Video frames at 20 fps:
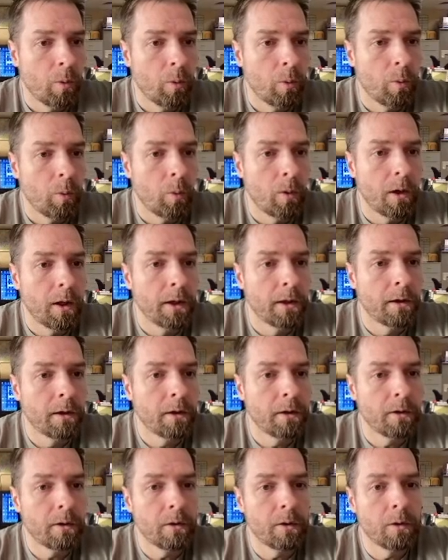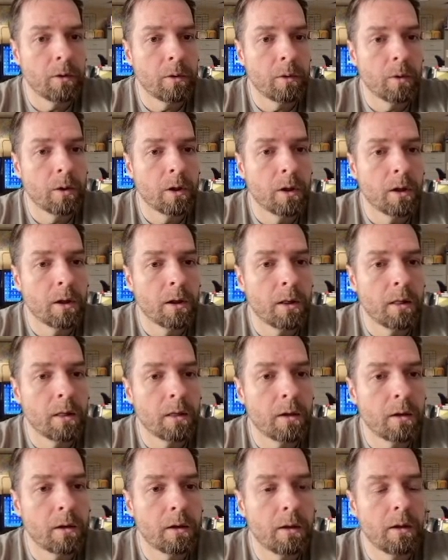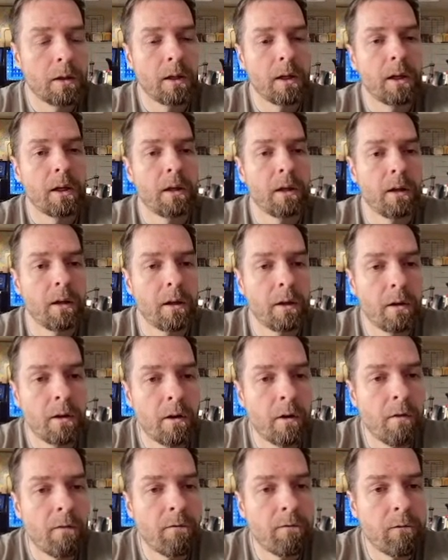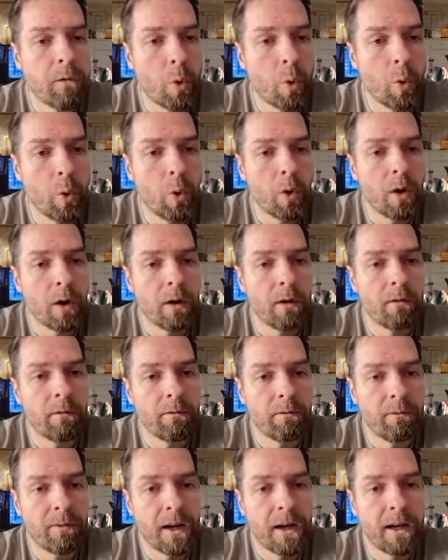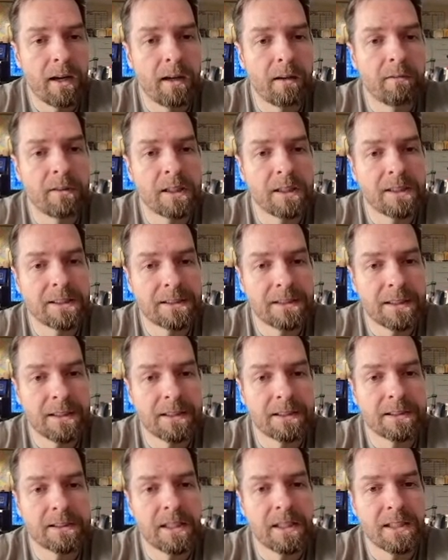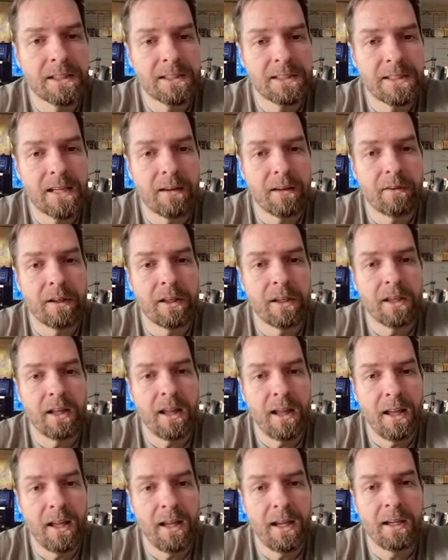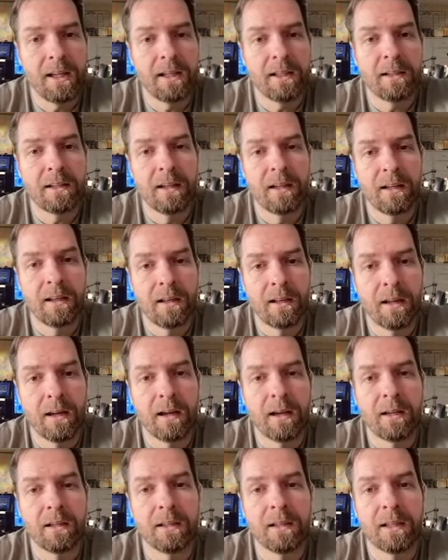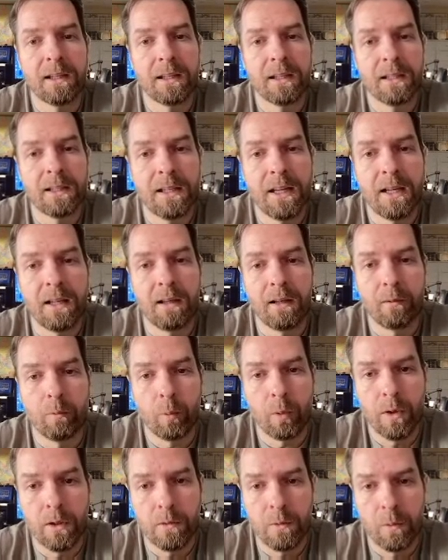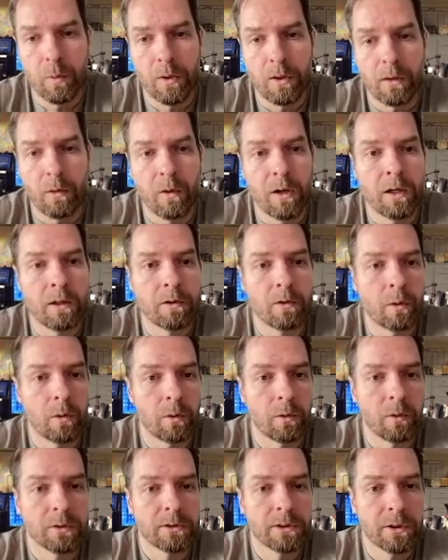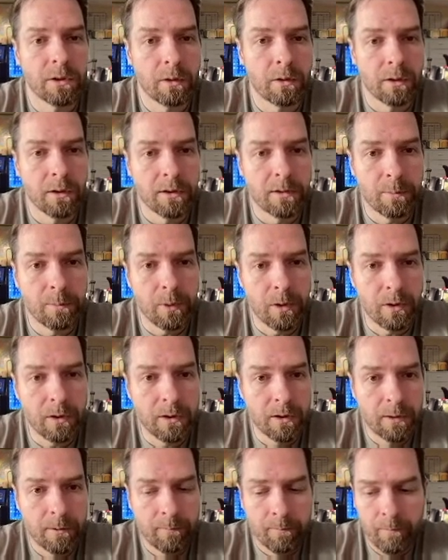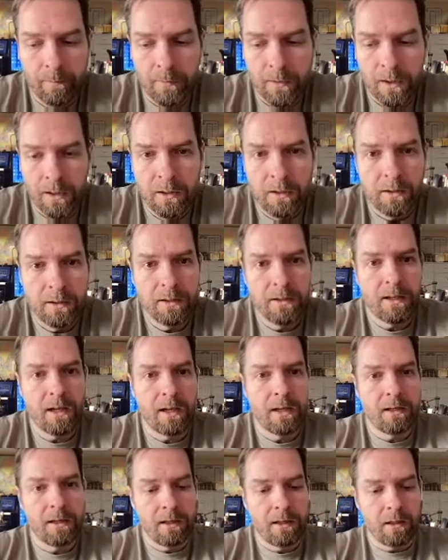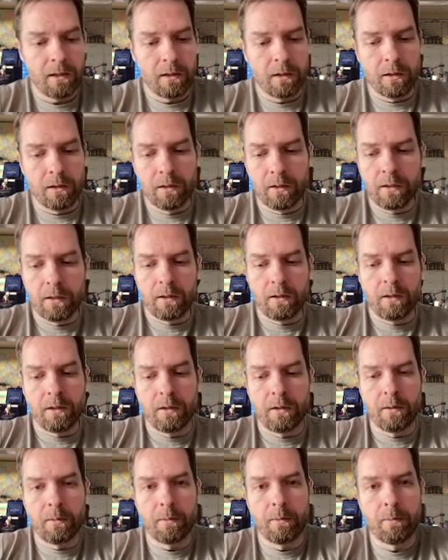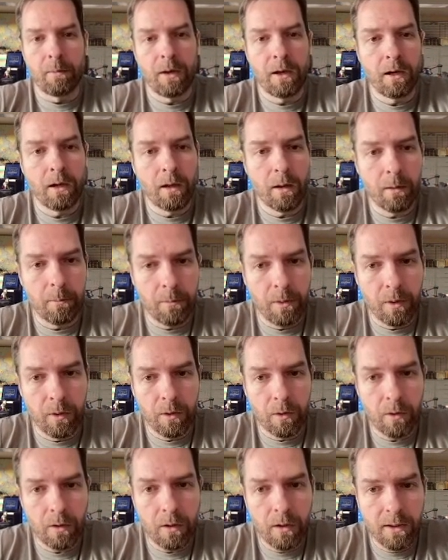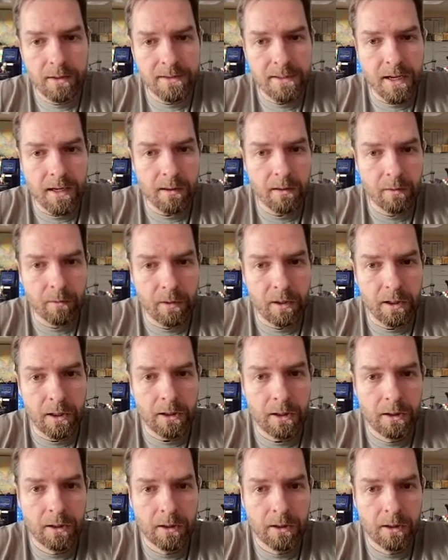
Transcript: 1, 2, 3, 4, 5, 6, 7, 8, 9, 10, because we want the grand total. So let's put 10 here. It may not be exactly right,